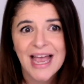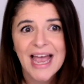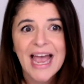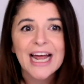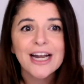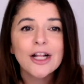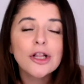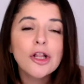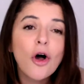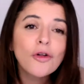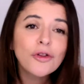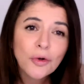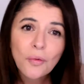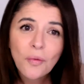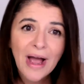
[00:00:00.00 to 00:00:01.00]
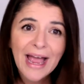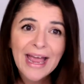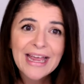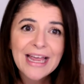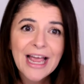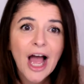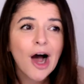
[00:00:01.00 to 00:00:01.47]
And along the
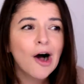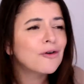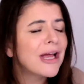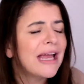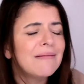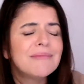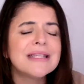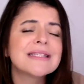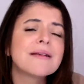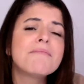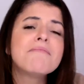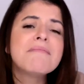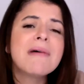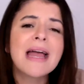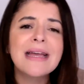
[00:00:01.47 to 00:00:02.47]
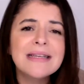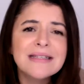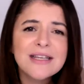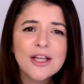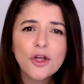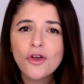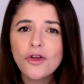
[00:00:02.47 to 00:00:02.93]
way, I'll keep this
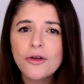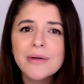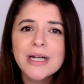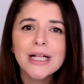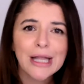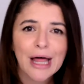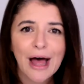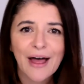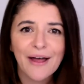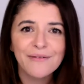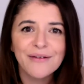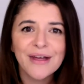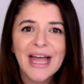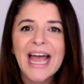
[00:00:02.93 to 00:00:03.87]
amazing human alive